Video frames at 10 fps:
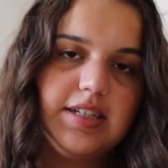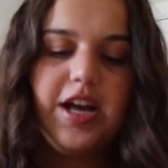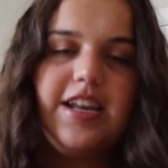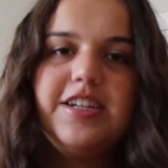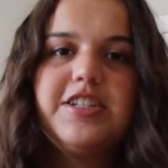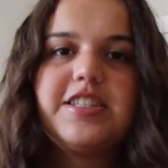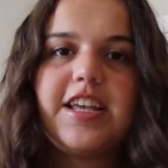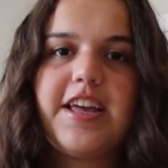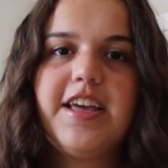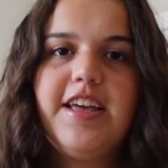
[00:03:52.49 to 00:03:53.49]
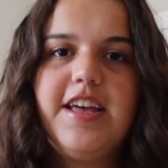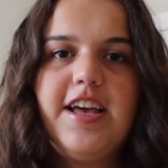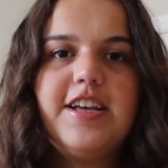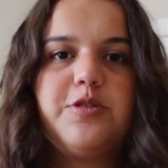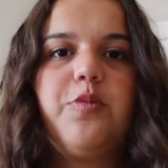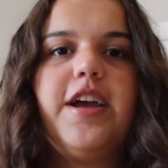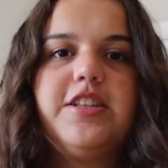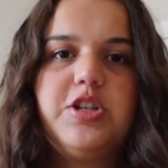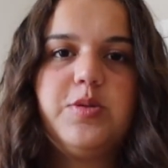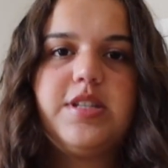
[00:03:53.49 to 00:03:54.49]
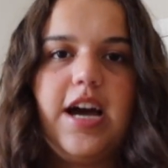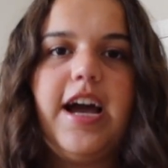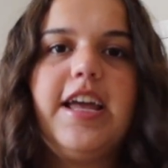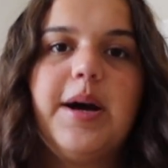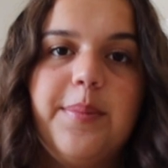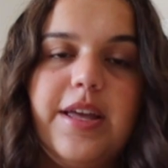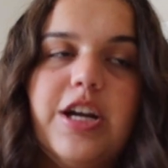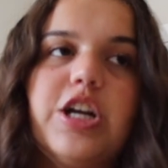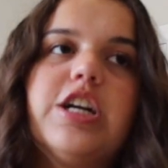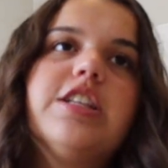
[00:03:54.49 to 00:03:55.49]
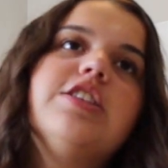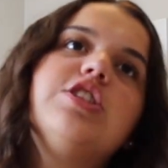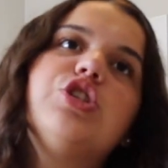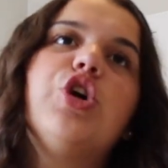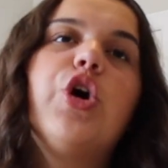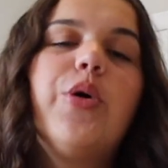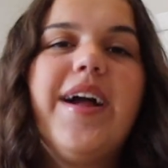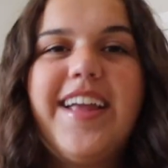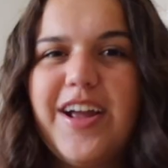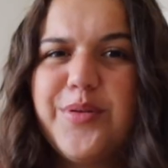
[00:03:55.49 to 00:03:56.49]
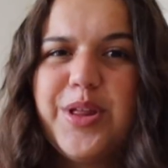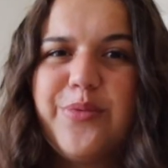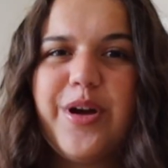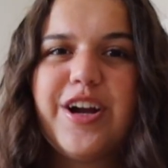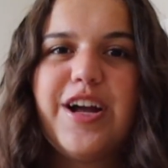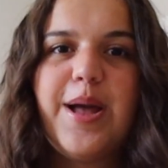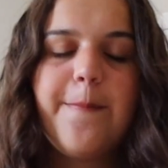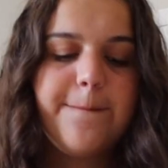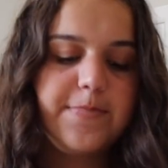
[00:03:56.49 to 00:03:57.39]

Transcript: And it just like is way too tight up here, and so I can't really wear it,